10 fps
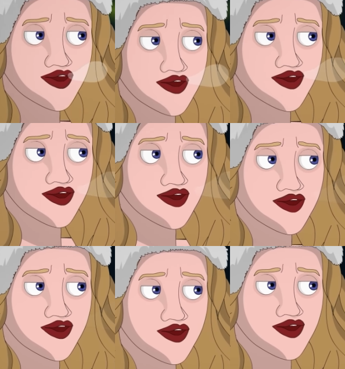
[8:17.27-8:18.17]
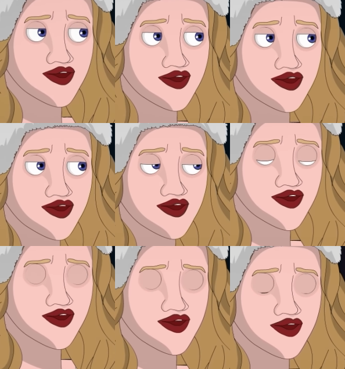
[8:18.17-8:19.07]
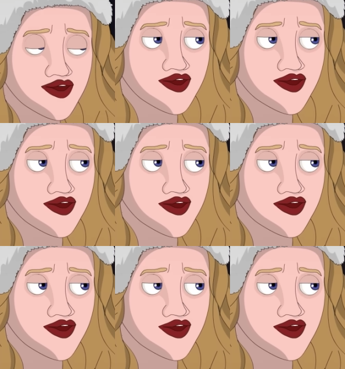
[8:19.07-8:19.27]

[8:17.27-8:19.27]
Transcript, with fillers: as exhaustion took over.